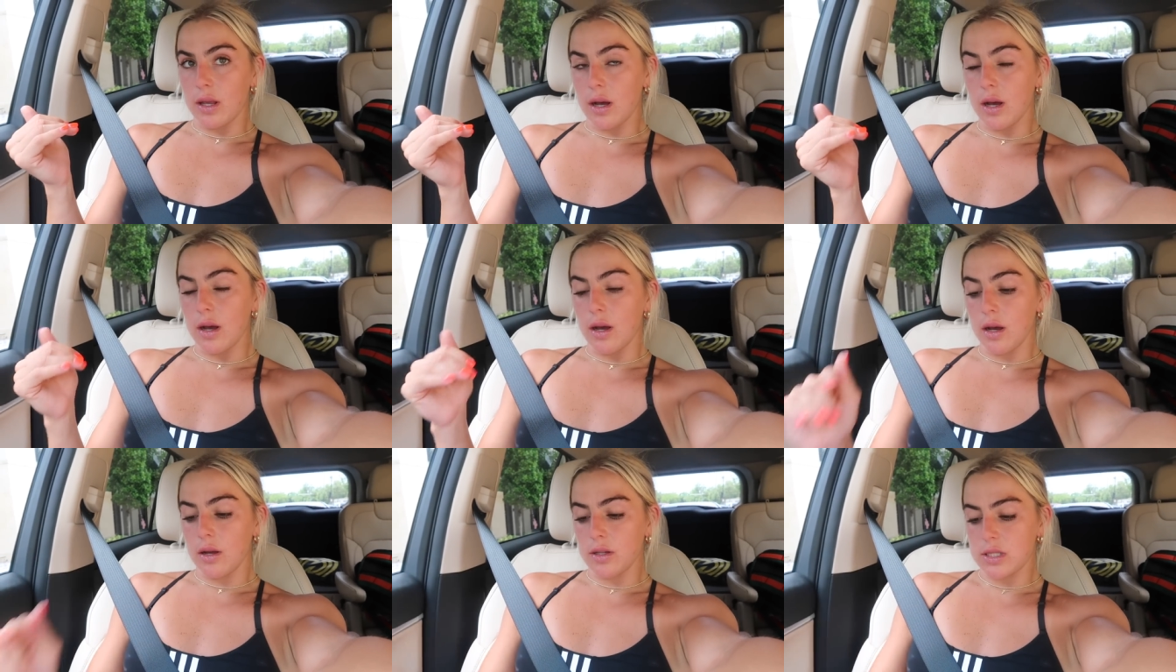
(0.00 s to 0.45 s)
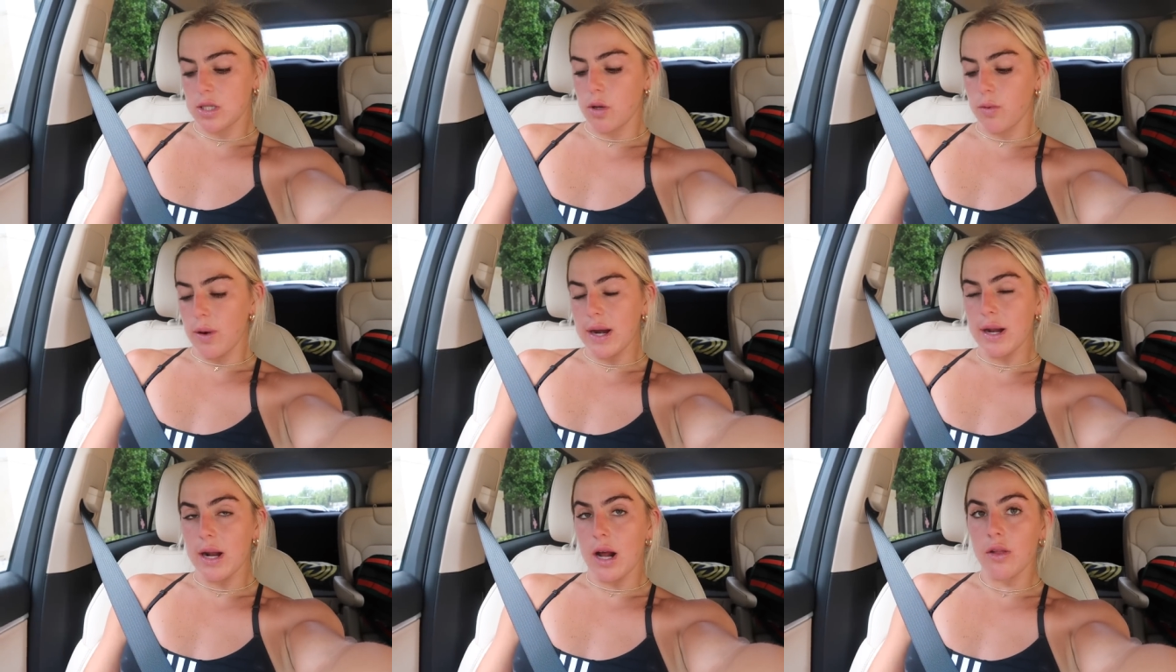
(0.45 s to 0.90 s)
Uh, so
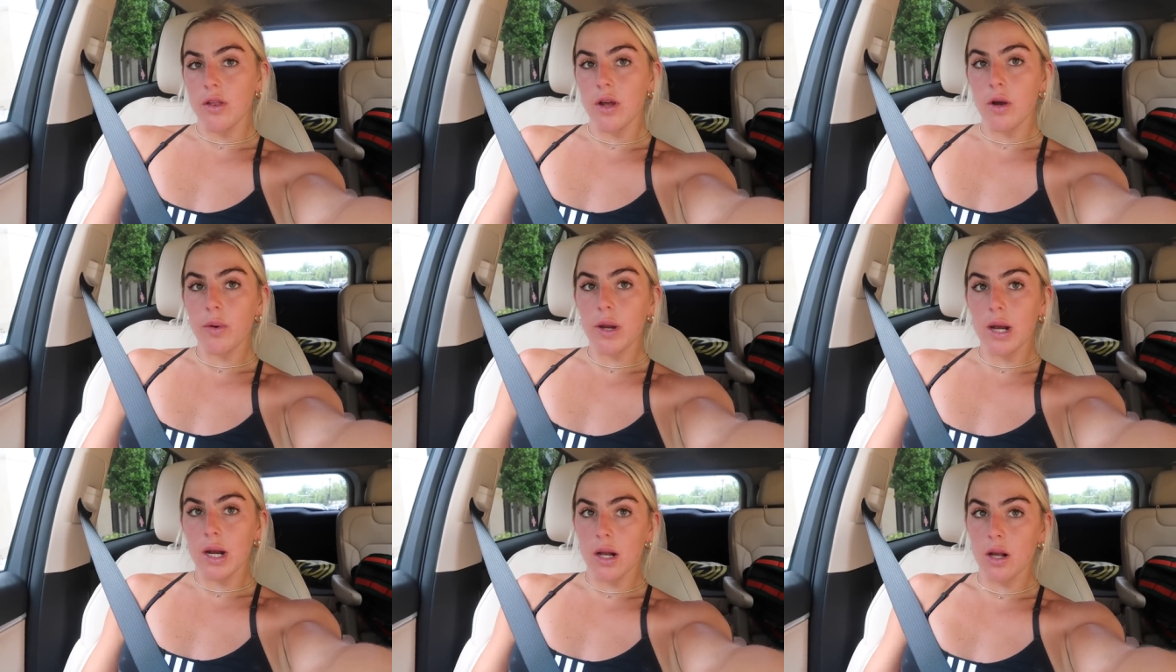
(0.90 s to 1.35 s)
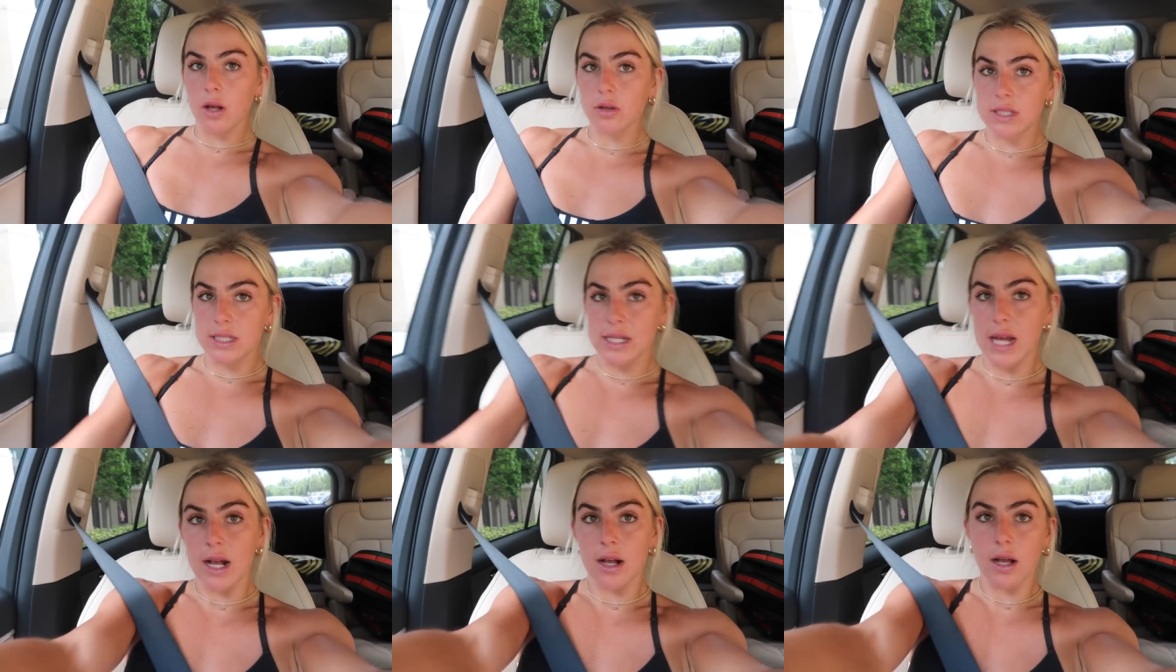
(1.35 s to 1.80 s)
right now though, we gotta go
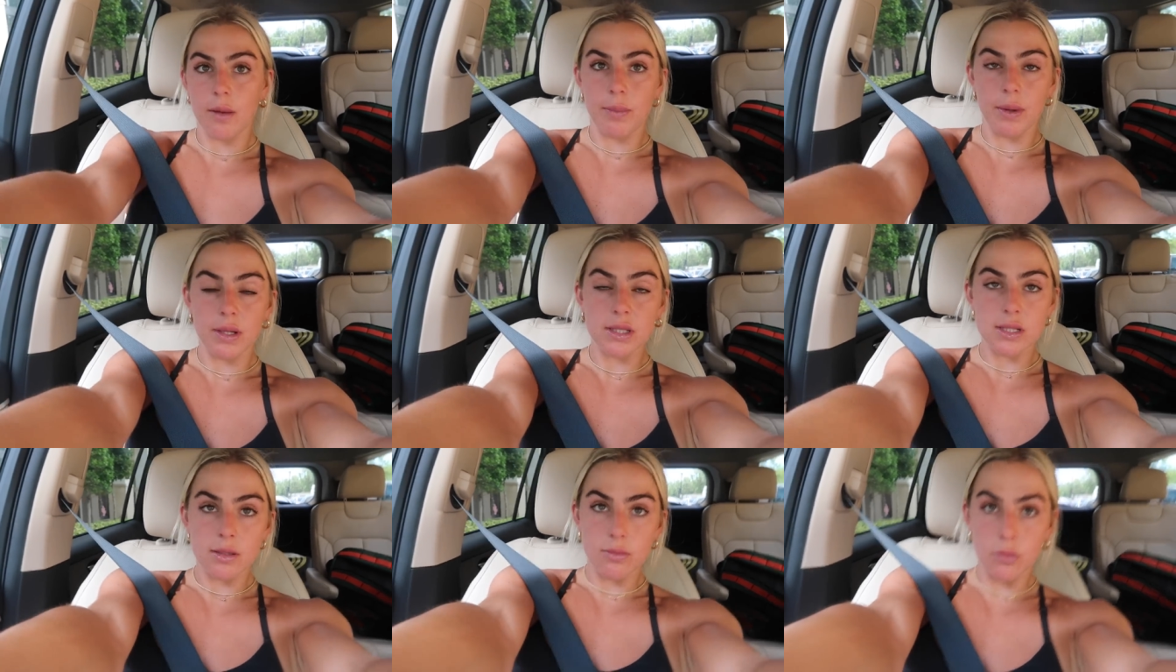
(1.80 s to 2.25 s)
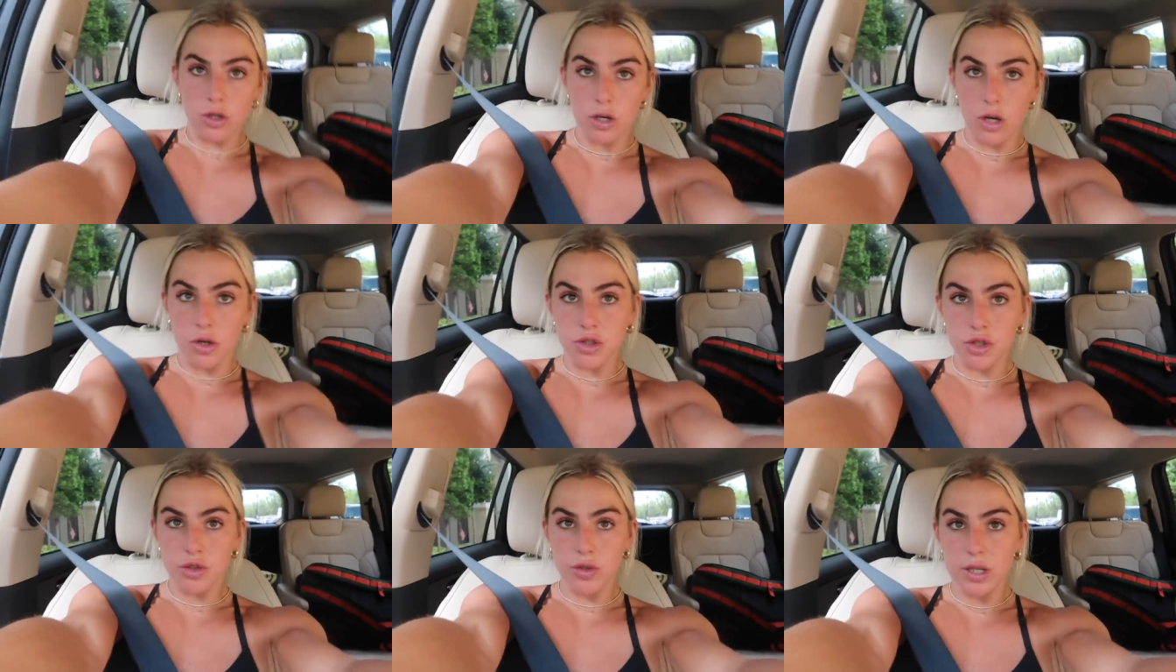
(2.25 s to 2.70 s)
stack up on some
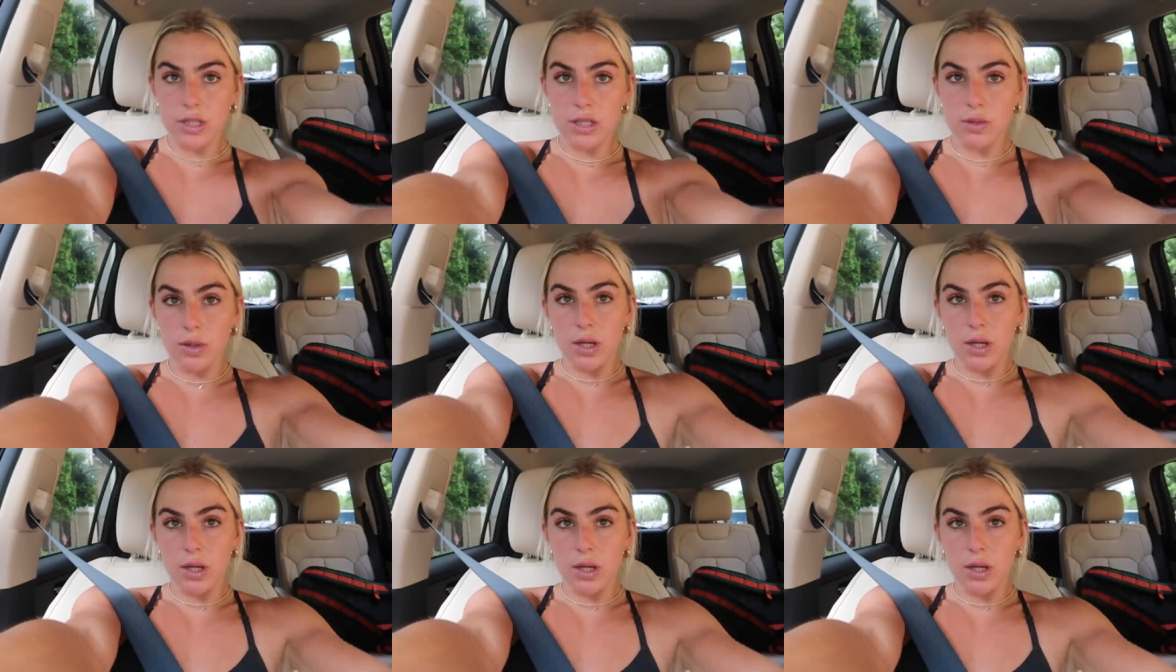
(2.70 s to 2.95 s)
groceries.